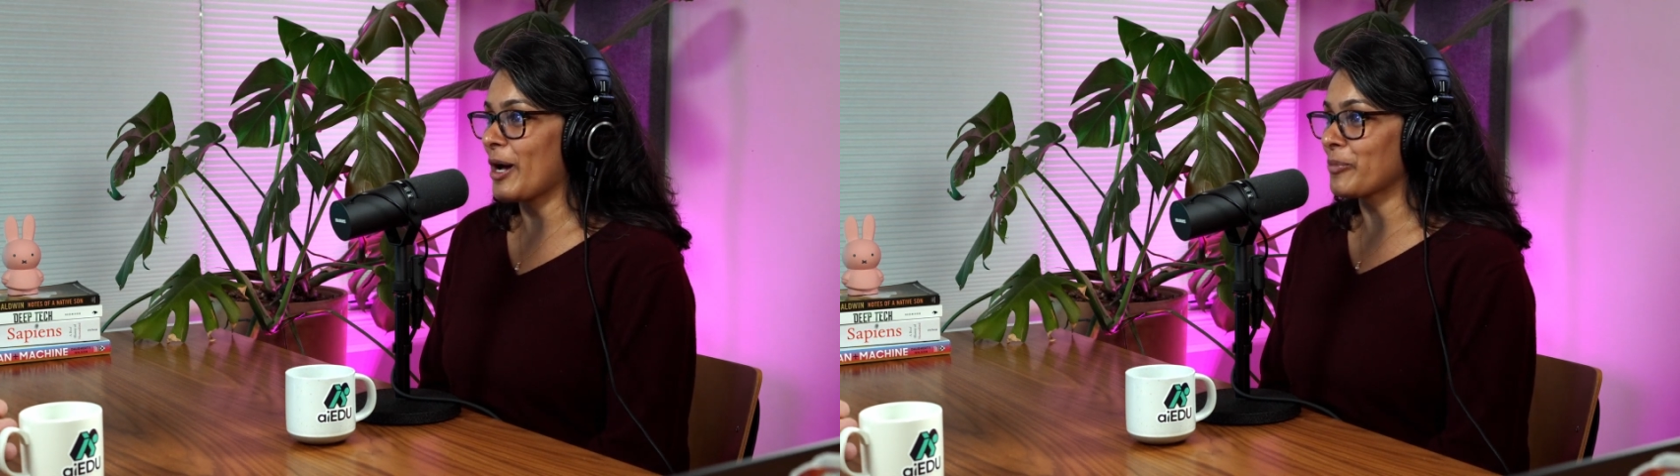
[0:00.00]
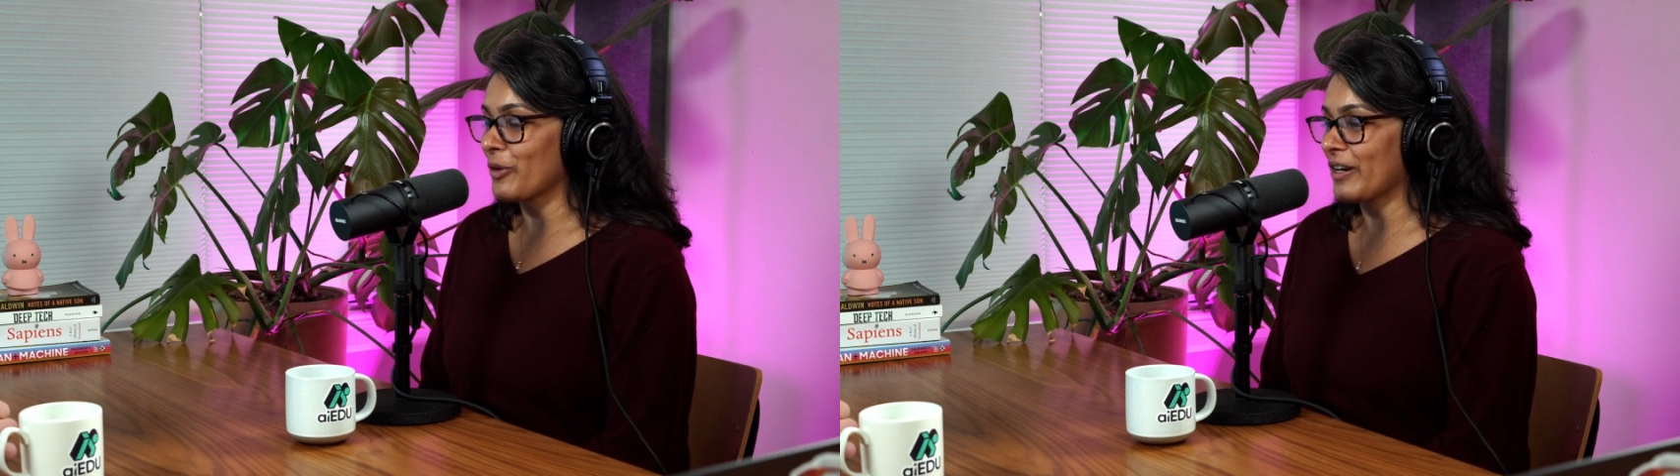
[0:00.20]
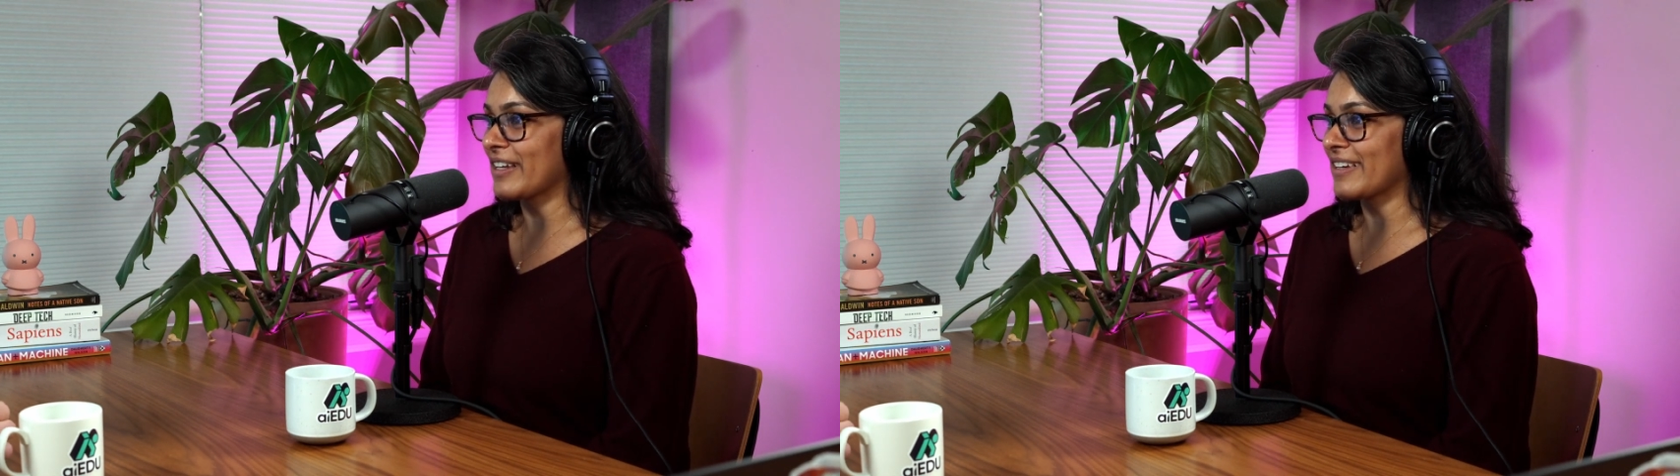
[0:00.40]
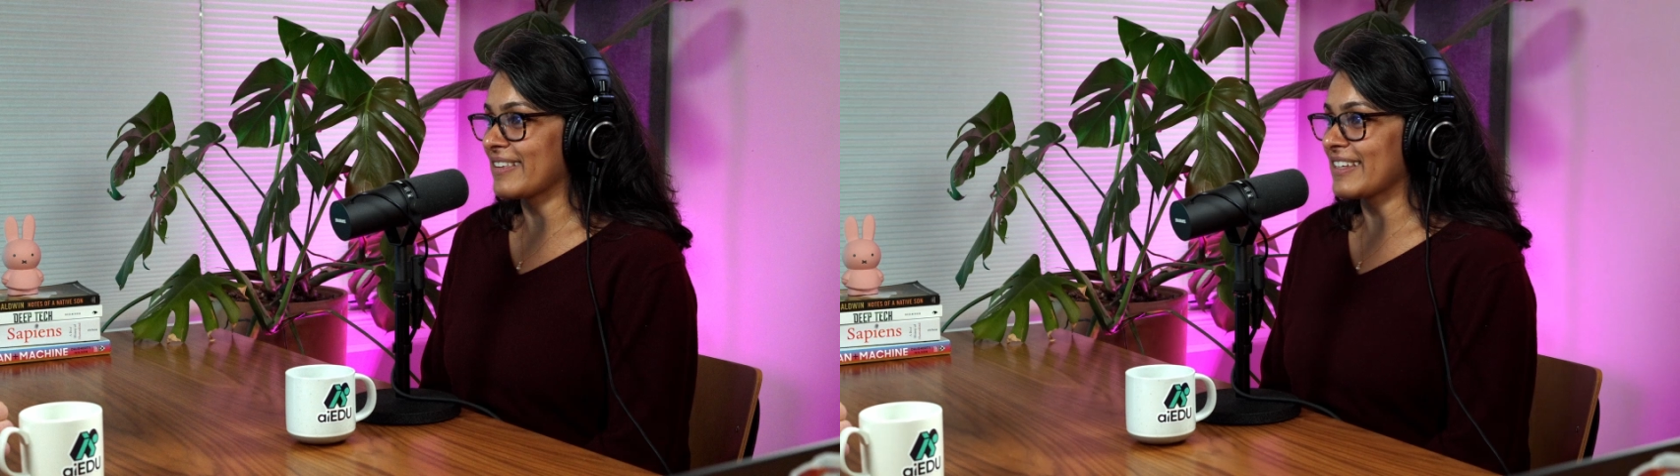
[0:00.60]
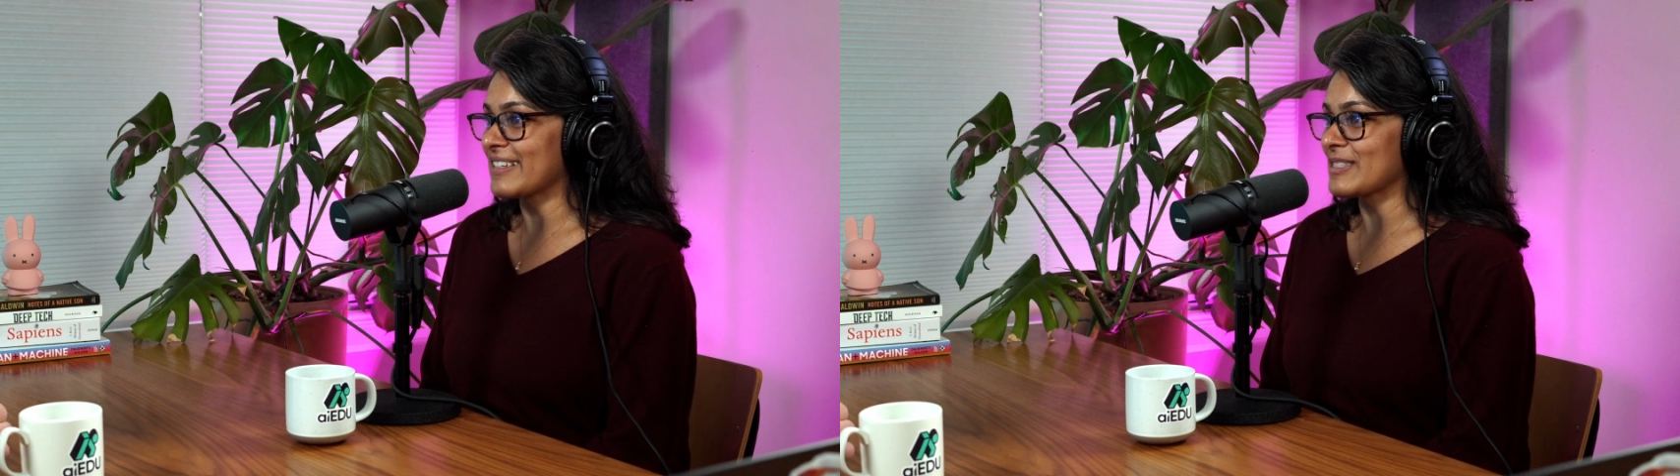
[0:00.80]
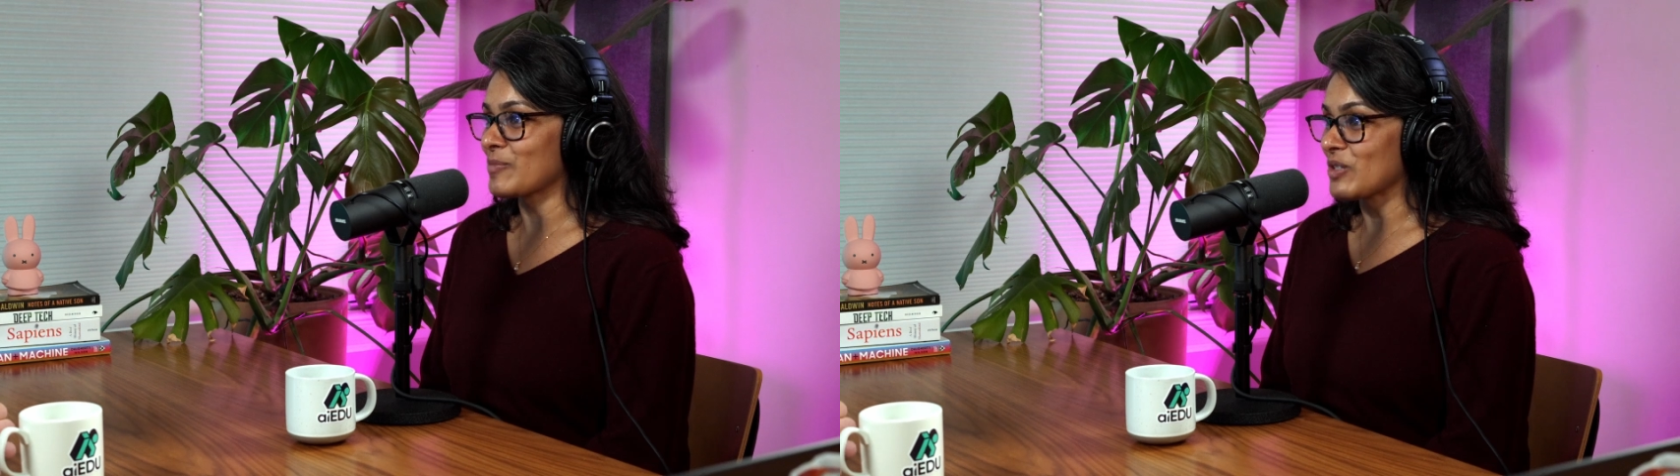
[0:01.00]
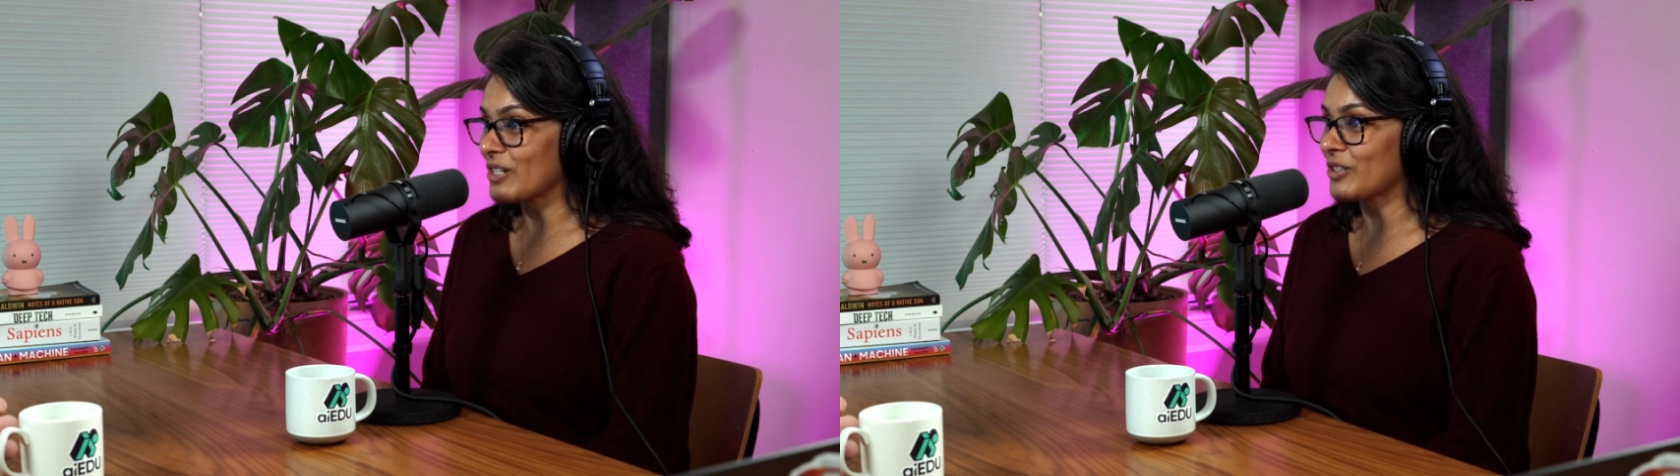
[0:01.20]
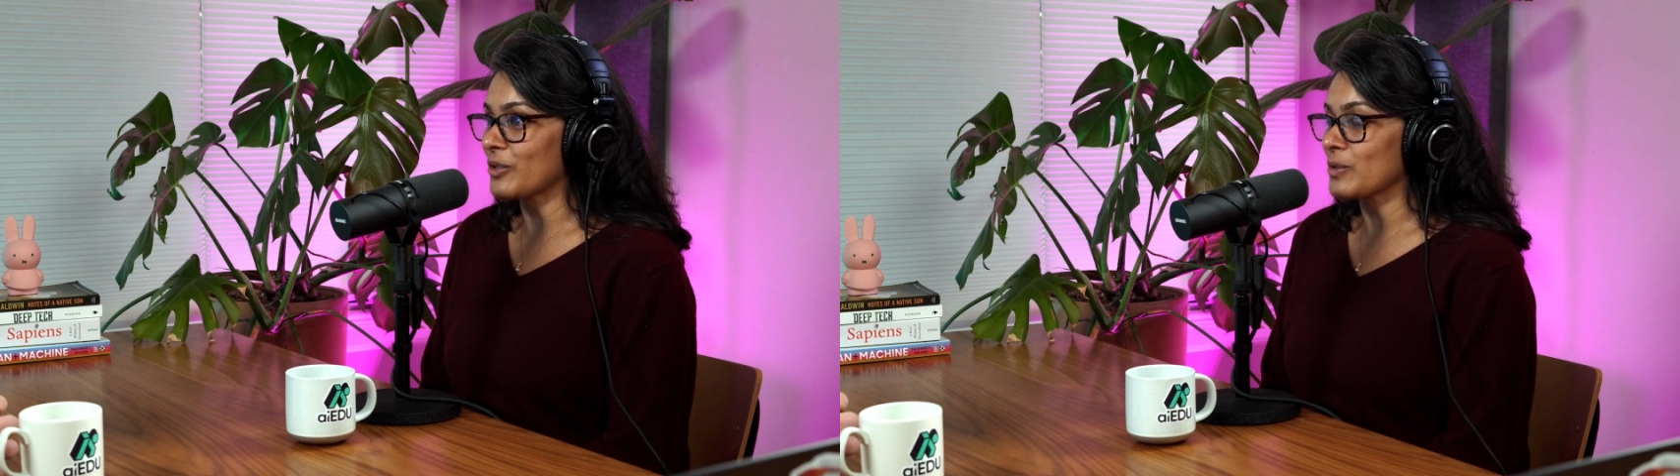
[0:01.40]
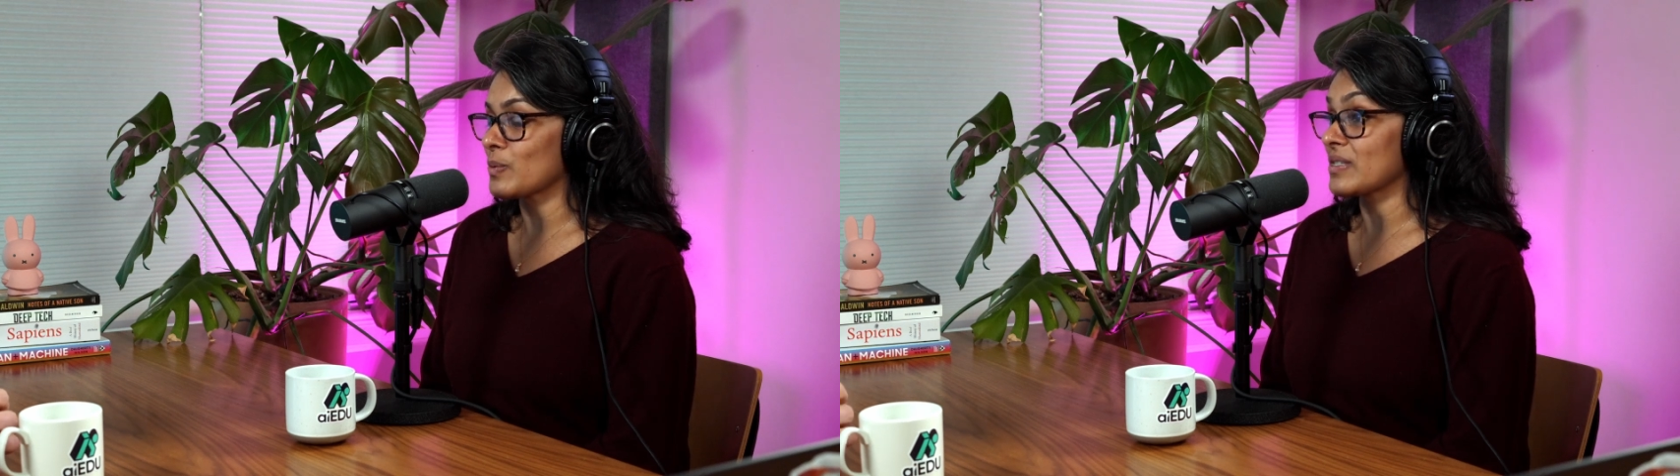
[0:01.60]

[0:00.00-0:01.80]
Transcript: upgrading these materials